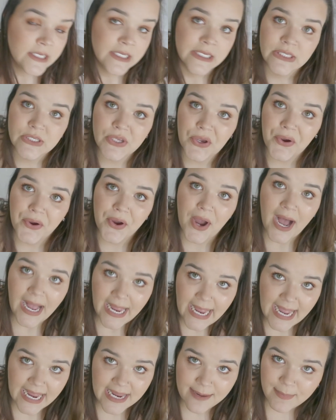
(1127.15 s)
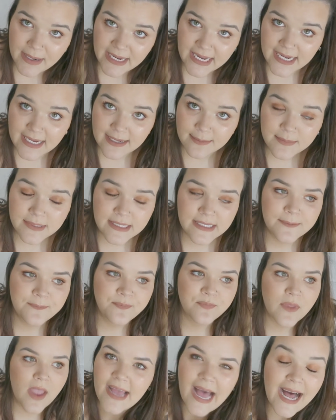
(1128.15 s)
So I hate my arms.
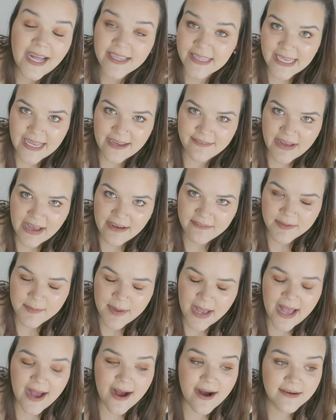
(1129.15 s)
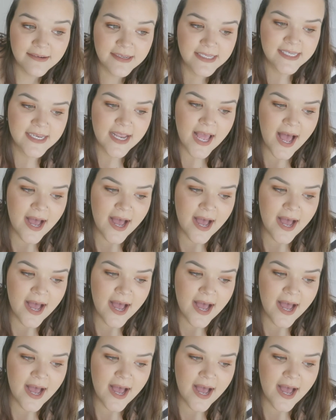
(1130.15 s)
Hardly ever have them out.